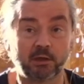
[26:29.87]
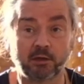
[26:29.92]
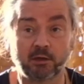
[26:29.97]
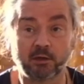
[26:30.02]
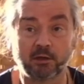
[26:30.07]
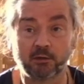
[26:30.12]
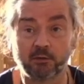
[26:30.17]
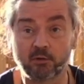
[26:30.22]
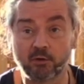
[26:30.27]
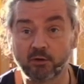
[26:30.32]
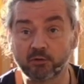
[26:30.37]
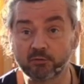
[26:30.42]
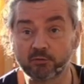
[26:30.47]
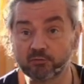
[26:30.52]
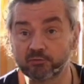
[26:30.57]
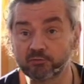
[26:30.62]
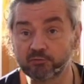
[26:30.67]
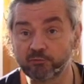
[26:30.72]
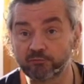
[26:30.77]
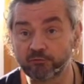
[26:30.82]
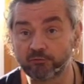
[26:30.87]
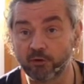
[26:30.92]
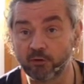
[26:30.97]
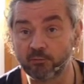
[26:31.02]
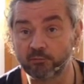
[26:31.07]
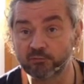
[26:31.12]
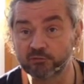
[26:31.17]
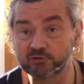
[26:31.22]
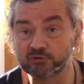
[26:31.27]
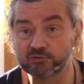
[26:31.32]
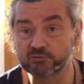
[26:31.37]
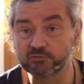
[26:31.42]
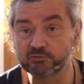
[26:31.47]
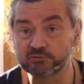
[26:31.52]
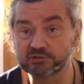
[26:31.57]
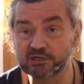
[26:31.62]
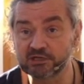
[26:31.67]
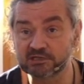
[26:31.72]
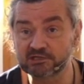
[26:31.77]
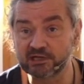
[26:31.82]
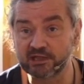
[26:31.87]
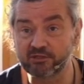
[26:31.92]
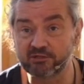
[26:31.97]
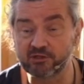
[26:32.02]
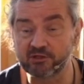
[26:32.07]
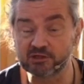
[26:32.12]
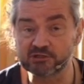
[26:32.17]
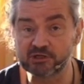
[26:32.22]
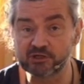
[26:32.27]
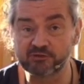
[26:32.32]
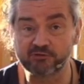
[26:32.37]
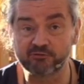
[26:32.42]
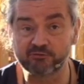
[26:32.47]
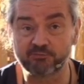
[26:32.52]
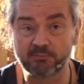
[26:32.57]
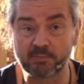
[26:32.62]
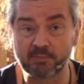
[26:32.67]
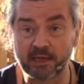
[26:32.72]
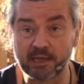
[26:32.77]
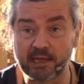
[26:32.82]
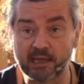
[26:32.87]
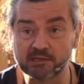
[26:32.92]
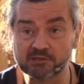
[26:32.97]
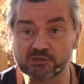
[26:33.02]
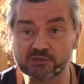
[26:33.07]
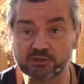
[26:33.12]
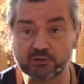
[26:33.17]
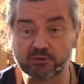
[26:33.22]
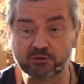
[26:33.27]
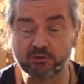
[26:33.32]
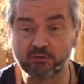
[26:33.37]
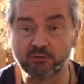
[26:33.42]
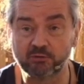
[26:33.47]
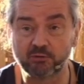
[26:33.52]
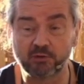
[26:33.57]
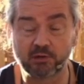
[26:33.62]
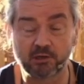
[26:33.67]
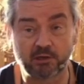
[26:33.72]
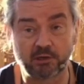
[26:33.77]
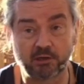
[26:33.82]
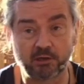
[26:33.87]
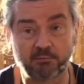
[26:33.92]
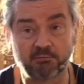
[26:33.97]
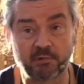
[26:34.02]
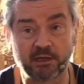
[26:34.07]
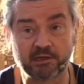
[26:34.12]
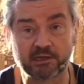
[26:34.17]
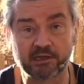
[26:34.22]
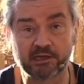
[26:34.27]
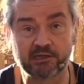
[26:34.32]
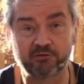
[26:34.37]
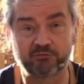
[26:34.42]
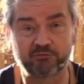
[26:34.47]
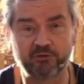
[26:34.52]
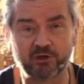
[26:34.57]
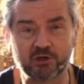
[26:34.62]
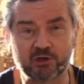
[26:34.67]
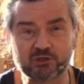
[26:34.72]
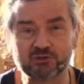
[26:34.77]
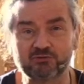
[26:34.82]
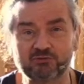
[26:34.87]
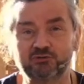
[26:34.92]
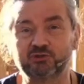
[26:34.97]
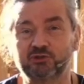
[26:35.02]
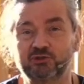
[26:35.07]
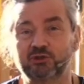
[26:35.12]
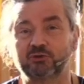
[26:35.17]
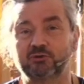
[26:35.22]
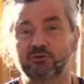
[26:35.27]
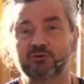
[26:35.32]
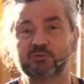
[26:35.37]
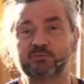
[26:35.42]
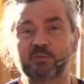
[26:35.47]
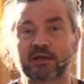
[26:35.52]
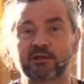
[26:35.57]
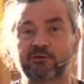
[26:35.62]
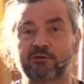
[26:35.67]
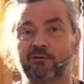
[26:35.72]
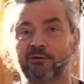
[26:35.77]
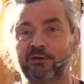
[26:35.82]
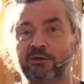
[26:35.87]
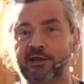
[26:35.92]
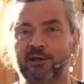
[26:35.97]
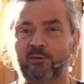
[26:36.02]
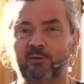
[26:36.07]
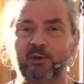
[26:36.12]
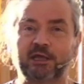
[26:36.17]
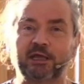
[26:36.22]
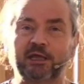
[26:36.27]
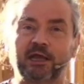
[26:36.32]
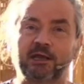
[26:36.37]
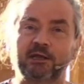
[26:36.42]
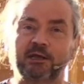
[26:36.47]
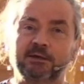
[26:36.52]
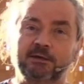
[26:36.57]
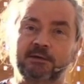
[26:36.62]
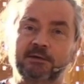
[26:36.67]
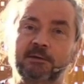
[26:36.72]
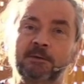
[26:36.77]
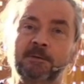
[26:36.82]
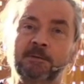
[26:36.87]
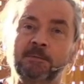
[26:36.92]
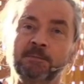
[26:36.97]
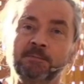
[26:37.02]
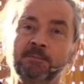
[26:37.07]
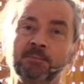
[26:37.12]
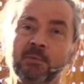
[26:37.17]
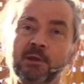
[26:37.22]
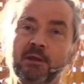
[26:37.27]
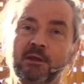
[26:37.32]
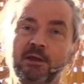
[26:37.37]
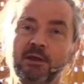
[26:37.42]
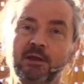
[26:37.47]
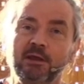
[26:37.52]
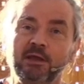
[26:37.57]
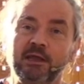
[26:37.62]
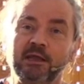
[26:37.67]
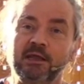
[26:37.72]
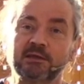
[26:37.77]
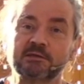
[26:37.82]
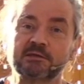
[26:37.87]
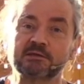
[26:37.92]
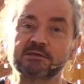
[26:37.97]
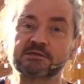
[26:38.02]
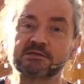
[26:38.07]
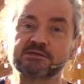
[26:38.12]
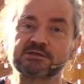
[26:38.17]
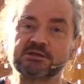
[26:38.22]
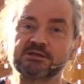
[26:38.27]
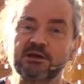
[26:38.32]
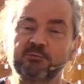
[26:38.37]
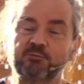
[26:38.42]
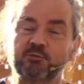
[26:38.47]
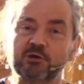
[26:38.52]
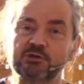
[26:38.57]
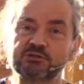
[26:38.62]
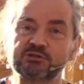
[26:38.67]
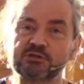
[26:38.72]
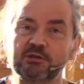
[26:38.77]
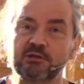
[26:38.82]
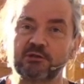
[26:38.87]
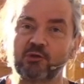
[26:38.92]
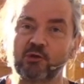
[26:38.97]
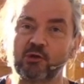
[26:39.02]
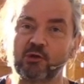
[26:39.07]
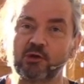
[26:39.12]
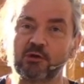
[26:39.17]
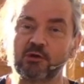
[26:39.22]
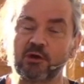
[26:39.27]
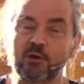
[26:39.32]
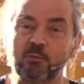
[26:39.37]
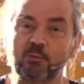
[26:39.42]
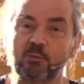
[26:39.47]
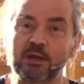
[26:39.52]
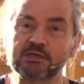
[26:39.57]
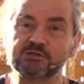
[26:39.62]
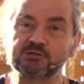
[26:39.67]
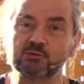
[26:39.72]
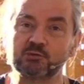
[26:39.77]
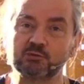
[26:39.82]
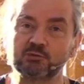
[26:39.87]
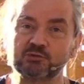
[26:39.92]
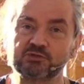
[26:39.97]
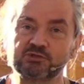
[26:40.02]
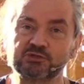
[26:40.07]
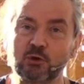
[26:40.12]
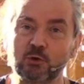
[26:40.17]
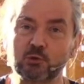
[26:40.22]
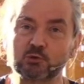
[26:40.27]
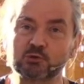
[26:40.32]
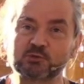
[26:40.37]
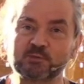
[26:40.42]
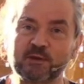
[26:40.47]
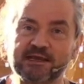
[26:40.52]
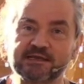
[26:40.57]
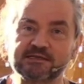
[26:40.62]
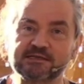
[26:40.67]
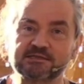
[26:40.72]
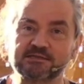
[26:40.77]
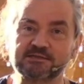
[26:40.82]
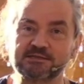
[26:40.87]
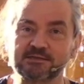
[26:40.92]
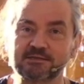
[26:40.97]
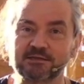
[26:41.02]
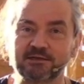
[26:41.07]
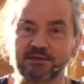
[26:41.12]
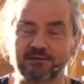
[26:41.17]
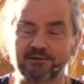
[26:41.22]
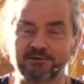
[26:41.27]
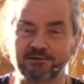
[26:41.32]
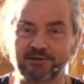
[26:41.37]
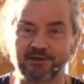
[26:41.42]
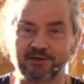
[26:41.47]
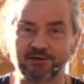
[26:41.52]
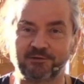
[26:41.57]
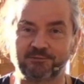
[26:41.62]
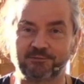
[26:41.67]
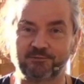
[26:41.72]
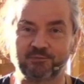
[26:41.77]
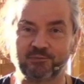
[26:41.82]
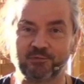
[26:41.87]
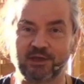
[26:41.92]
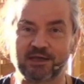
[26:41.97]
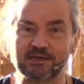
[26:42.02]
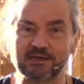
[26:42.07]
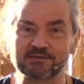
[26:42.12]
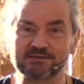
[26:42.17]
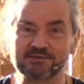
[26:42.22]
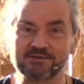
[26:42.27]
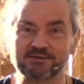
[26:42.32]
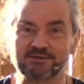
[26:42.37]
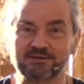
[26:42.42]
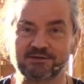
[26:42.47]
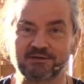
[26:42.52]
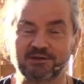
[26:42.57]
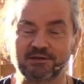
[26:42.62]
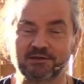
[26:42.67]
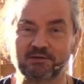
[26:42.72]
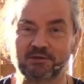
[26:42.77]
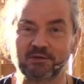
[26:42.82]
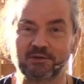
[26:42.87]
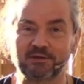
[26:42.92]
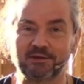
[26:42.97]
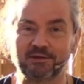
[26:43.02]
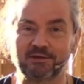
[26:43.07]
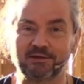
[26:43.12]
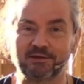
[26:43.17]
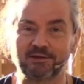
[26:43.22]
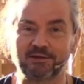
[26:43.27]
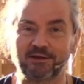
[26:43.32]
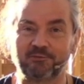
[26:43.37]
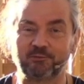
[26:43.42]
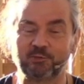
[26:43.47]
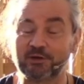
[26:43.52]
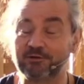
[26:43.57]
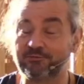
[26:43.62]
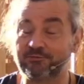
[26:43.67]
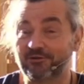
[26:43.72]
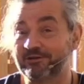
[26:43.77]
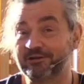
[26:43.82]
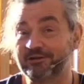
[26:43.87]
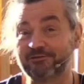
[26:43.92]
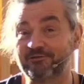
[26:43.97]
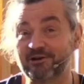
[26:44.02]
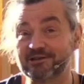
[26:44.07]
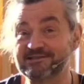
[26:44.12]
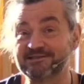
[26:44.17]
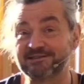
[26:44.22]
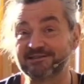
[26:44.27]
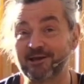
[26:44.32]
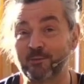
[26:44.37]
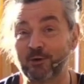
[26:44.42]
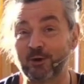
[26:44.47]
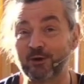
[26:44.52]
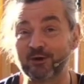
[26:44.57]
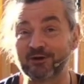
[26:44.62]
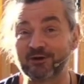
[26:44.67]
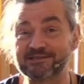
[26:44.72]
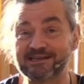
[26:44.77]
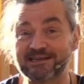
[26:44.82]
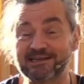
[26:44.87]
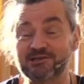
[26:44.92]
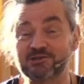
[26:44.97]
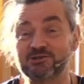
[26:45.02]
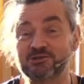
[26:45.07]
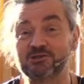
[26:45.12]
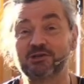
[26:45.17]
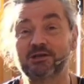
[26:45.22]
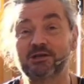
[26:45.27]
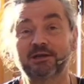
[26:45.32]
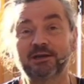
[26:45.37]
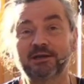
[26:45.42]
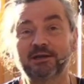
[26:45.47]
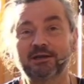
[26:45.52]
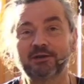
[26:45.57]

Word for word: uh, from Saturday thirtieth of May to uh, Monday the first of June, bank holiday weekend. In Cyprus, uh, the, a place called Soul Space, and um, yes, uh, I've been invi invited to come along and teach.